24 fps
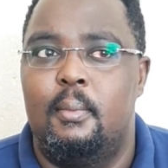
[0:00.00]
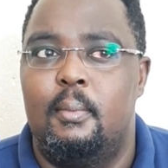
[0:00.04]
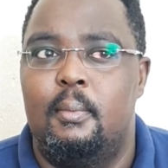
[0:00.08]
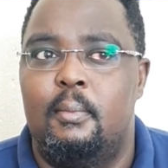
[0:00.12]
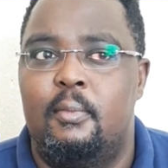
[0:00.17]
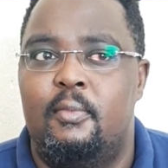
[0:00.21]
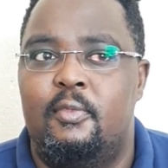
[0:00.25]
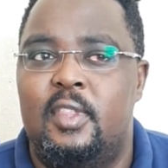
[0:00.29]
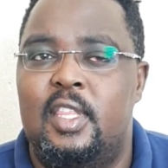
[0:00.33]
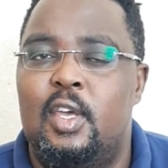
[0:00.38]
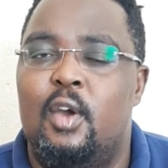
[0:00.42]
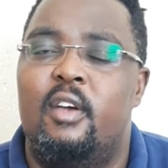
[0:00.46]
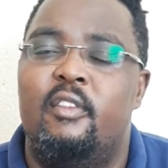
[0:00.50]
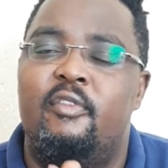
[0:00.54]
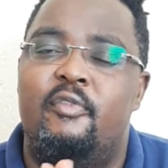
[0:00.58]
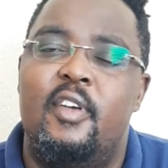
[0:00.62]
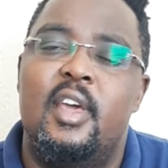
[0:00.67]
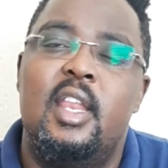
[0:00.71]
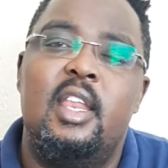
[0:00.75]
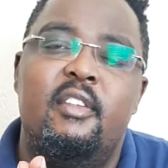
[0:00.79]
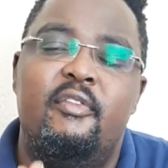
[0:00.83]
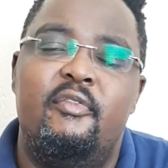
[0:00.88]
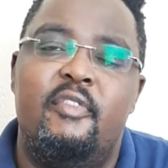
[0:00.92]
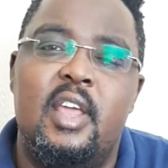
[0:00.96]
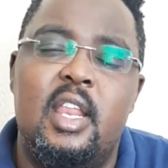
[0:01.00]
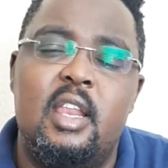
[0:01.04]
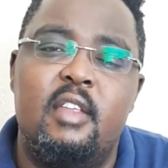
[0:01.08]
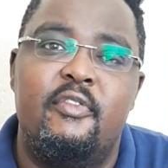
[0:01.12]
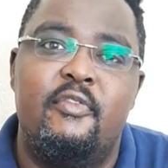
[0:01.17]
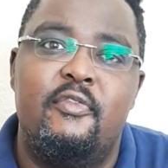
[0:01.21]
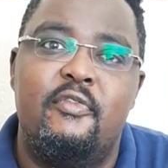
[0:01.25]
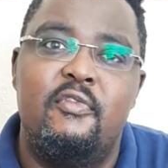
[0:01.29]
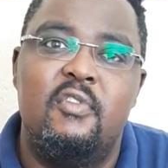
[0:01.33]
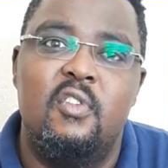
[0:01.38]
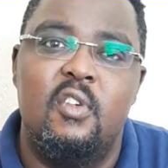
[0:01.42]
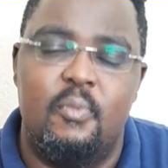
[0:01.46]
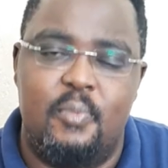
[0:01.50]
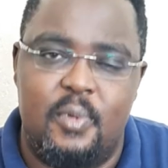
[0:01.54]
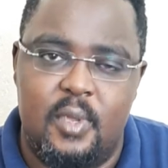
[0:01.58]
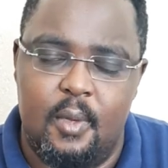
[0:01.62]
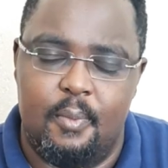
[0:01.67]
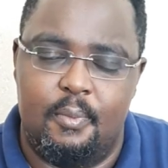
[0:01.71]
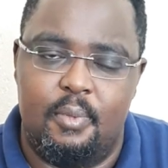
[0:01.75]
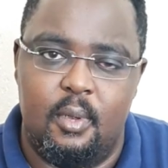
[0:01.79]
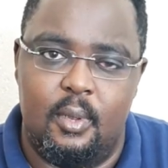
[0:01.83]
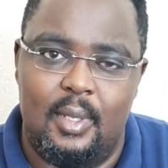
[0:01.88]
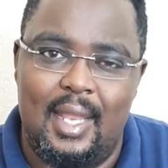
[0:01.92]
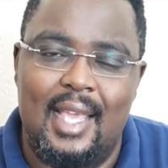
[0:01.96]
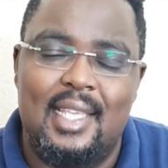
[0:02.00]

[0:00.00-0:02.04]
there were very, very few people,